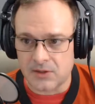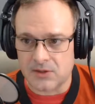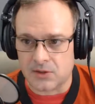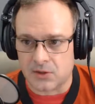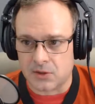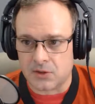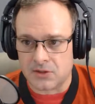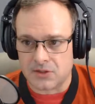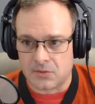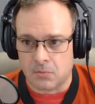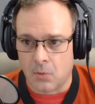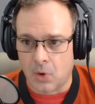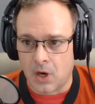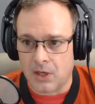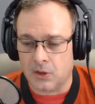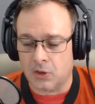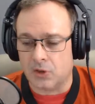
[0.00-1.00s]
So
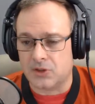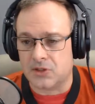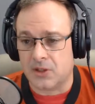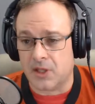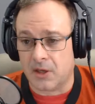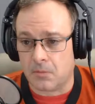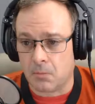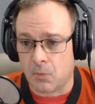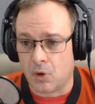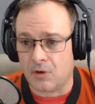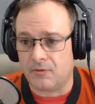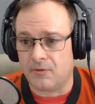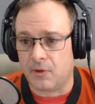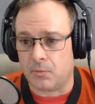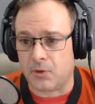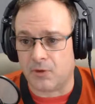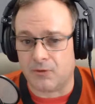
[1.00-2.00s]
it looks like more of
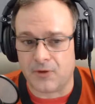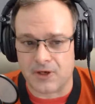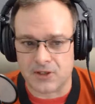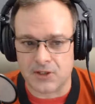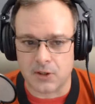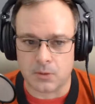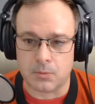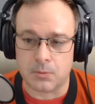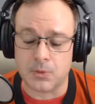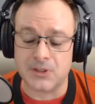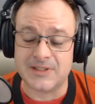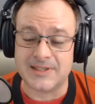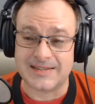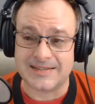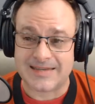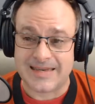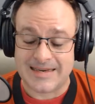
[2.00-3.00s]
a professional
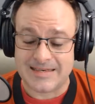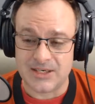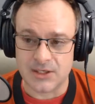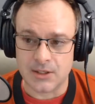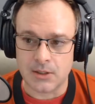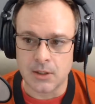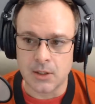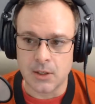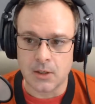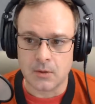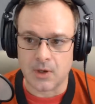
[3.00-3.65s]
presentation